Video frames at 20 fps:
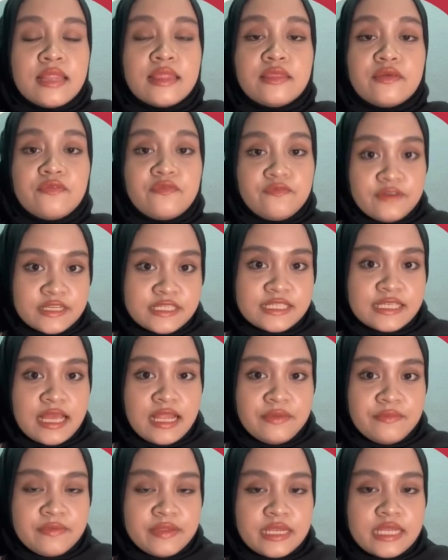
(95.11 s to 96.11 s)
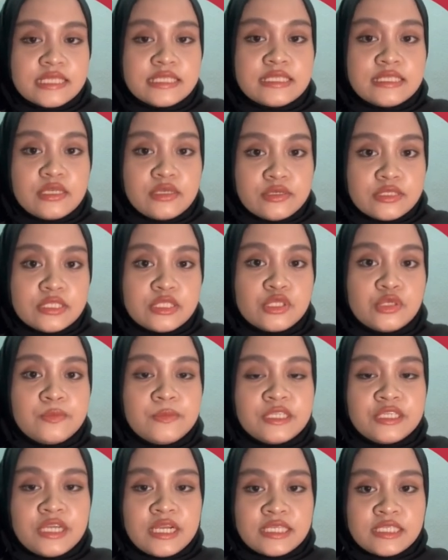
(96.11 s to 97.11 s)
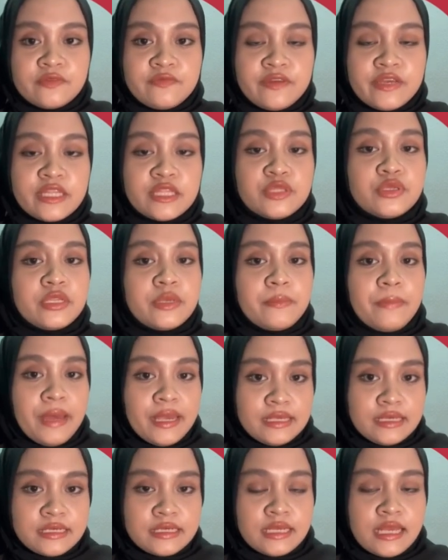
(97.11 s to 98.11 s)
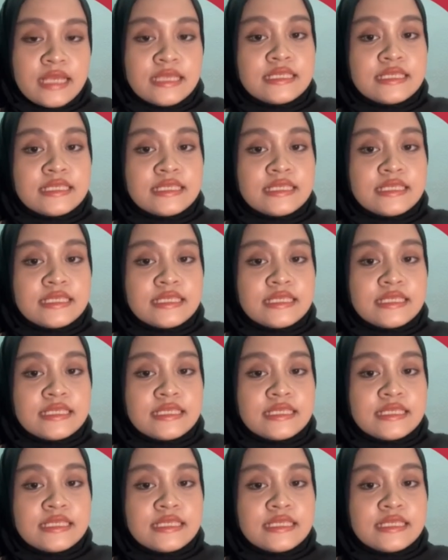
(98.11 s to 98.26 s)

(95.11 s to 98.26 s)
The first element is goods to be transferred to the buyer.